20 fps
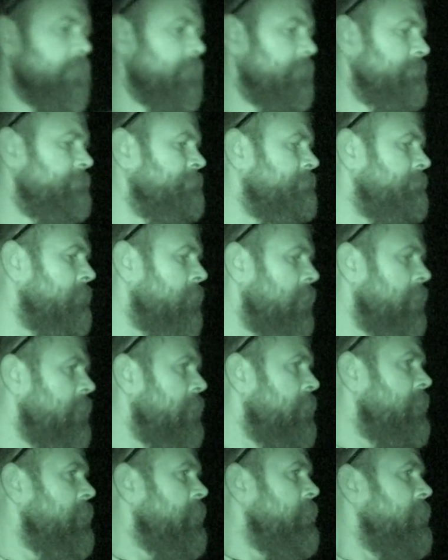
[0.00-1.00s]
on.
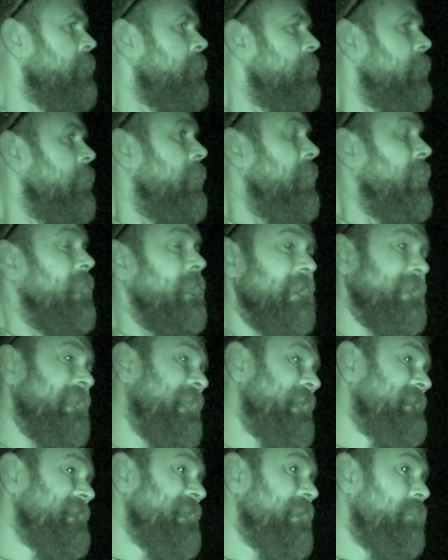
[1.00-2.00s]
I
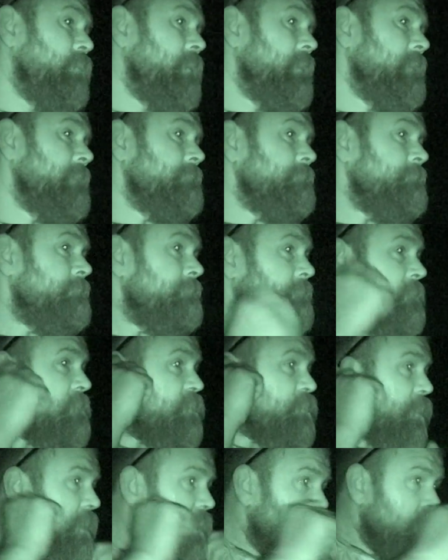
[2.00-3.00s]
like that one.
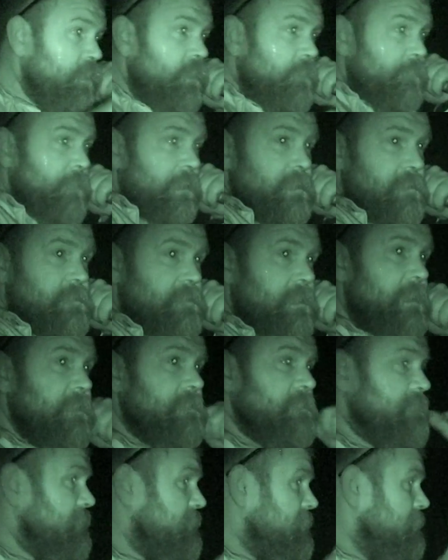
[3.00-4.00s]
It's pretty good because
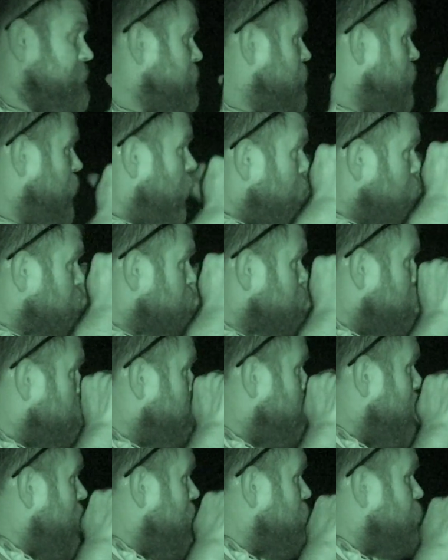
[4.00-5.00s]
that's
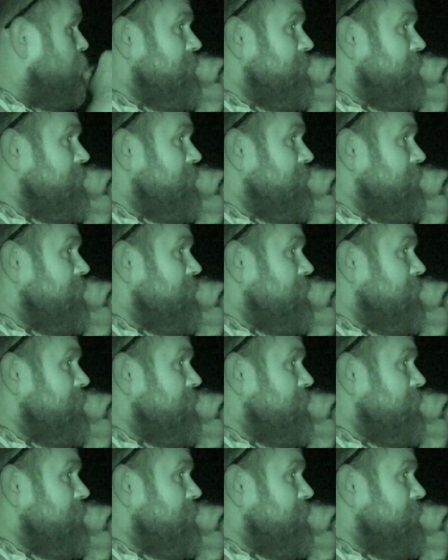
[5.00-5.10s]
also a